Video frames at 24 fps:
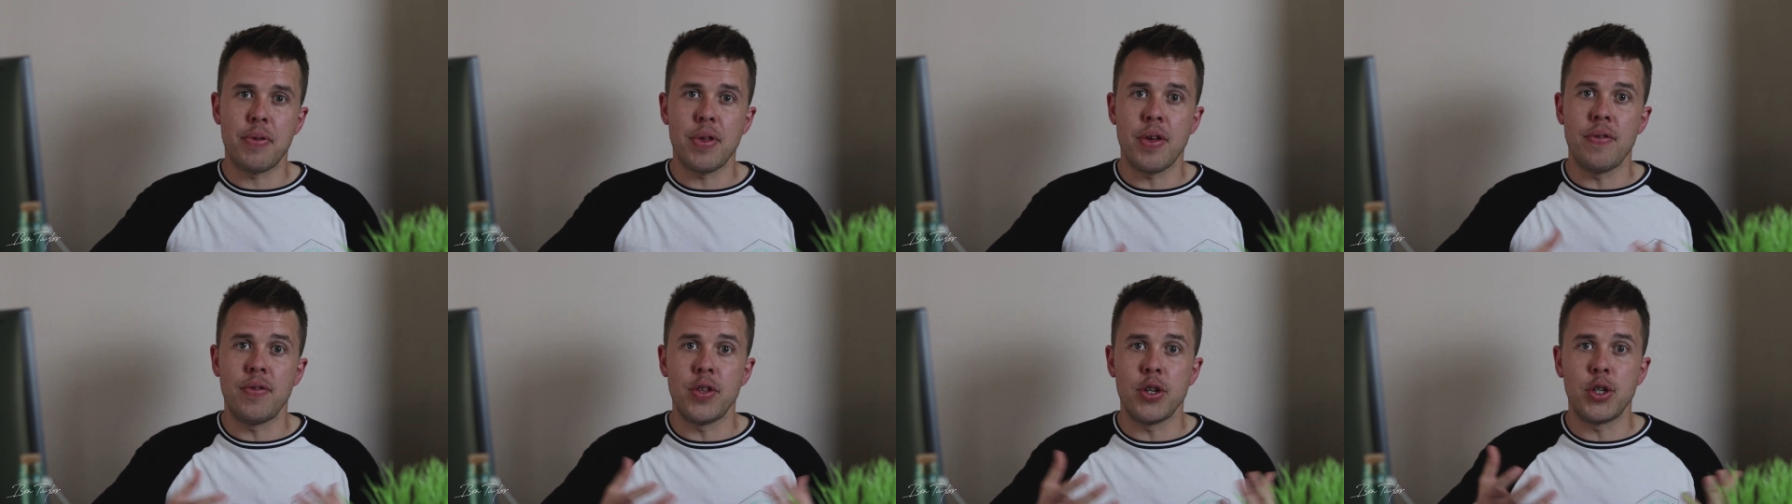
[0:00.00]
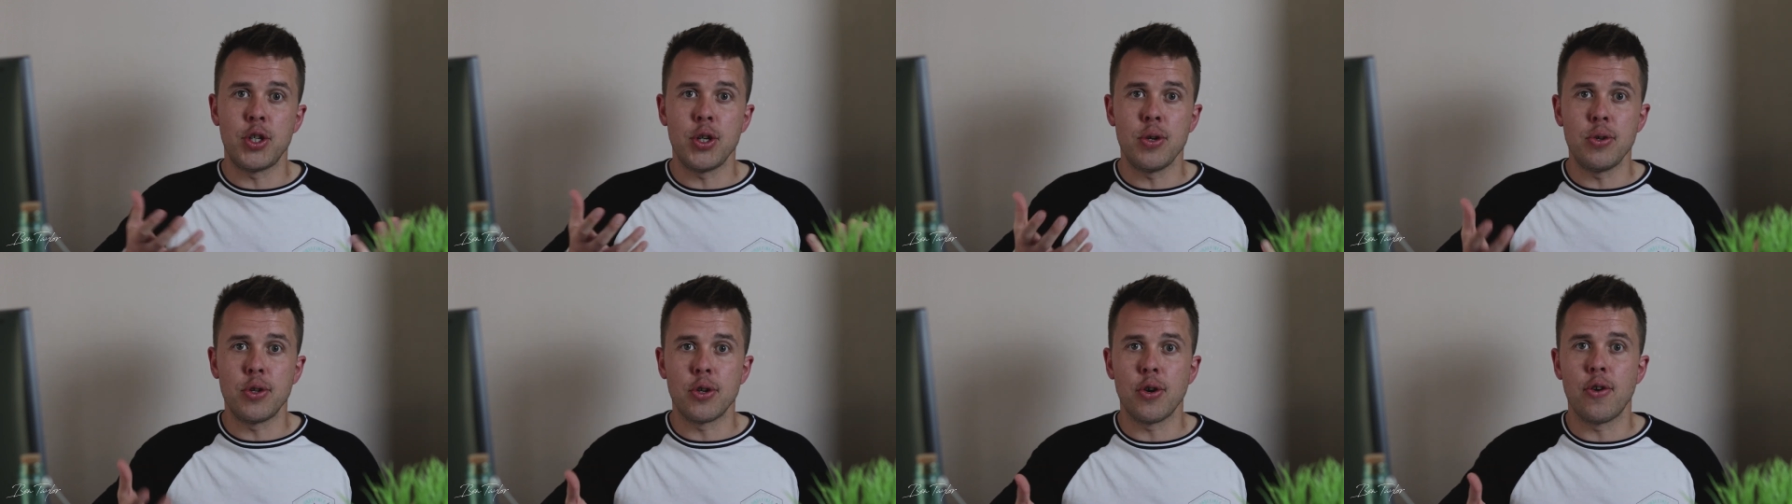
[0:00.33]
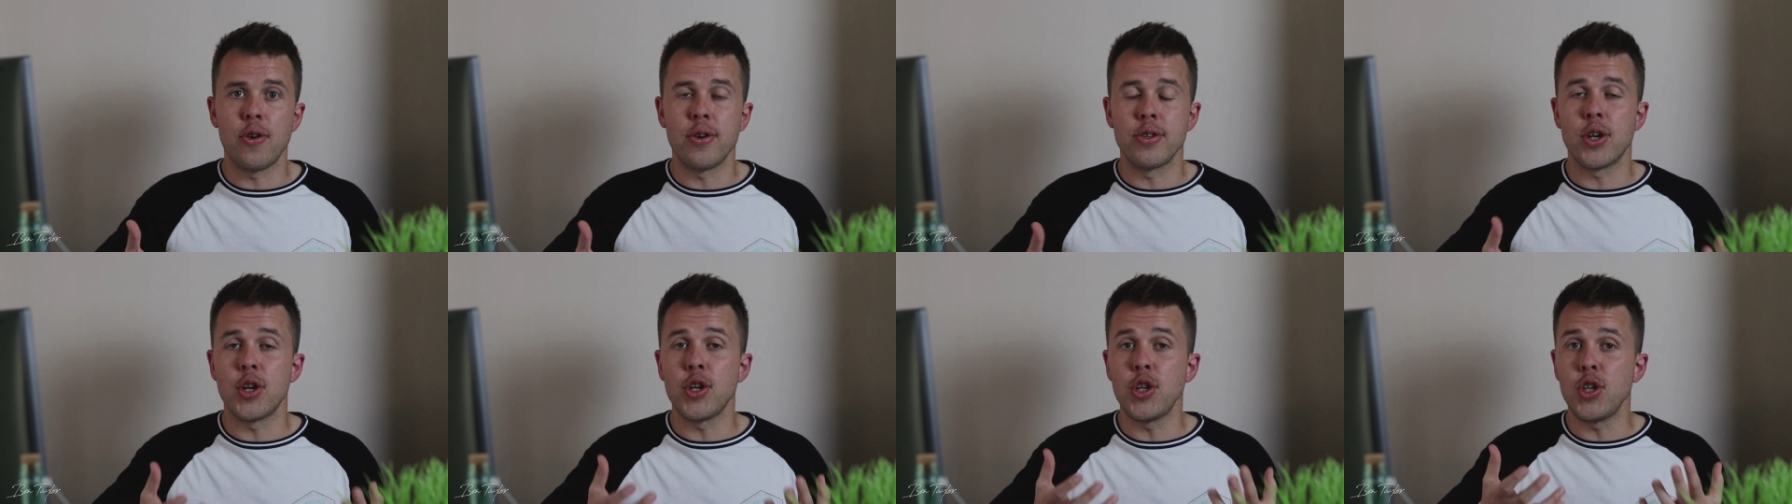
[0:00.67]
than the
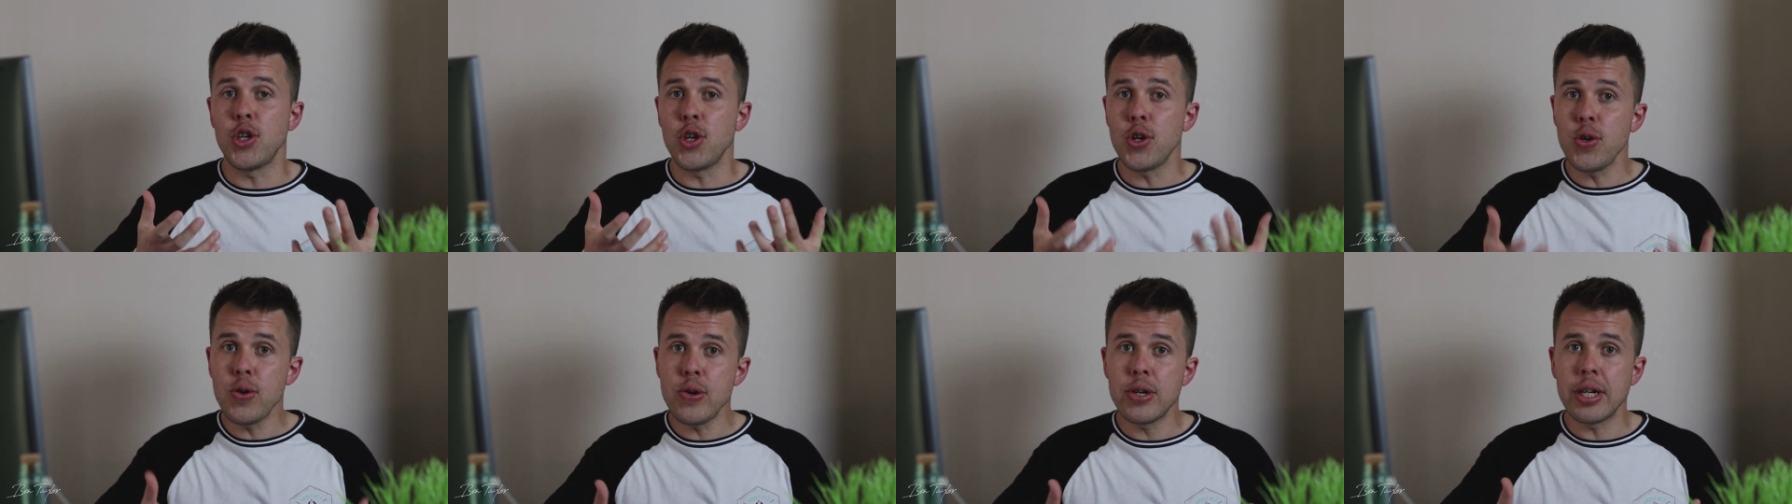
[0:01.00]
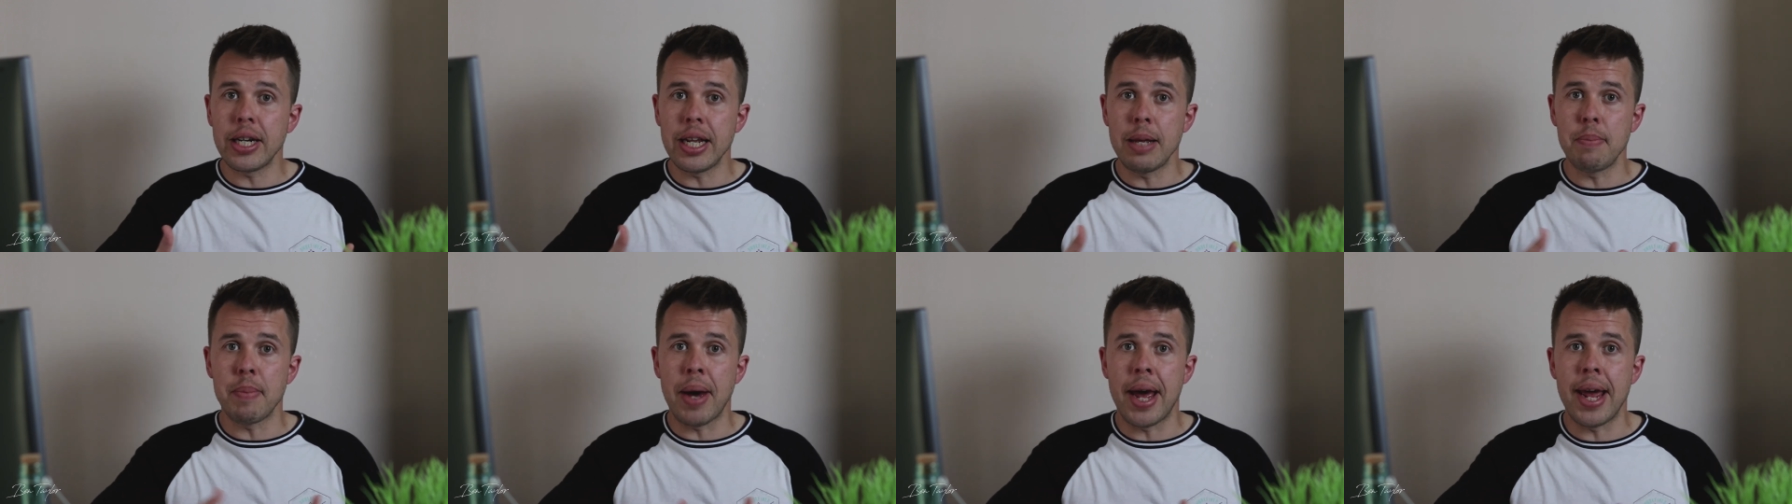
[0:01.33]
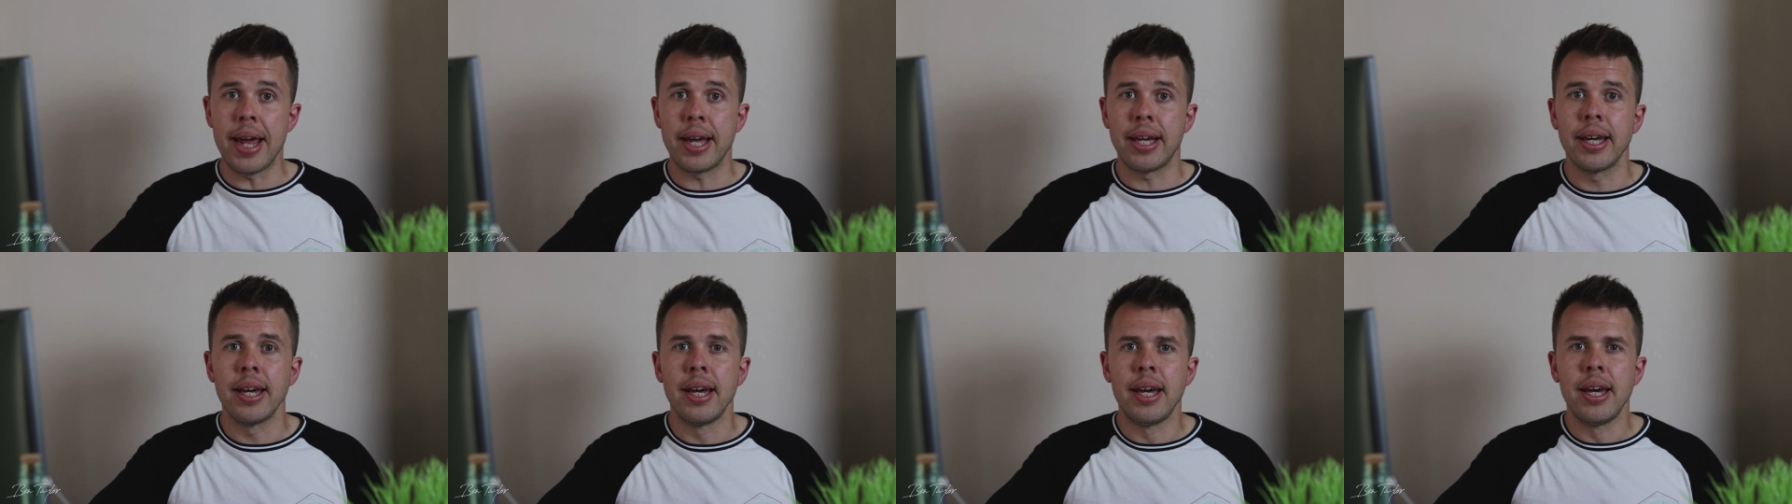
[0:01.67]
tutorials I usually
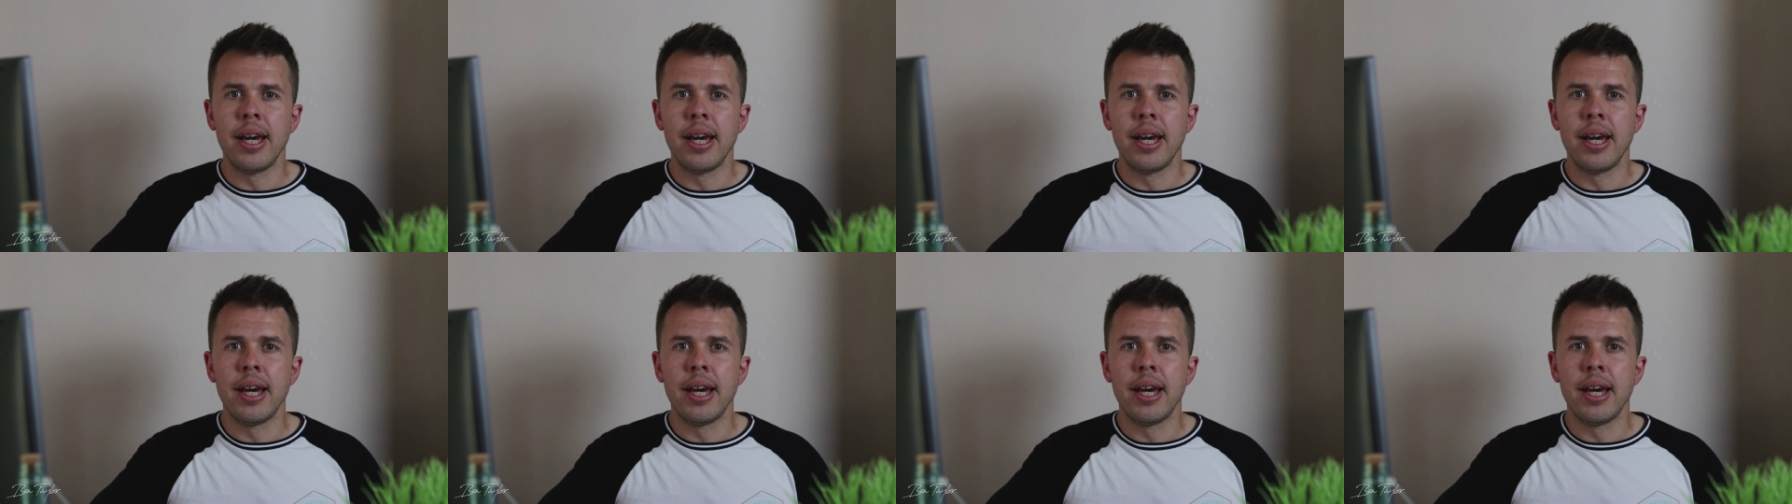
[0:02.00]
make,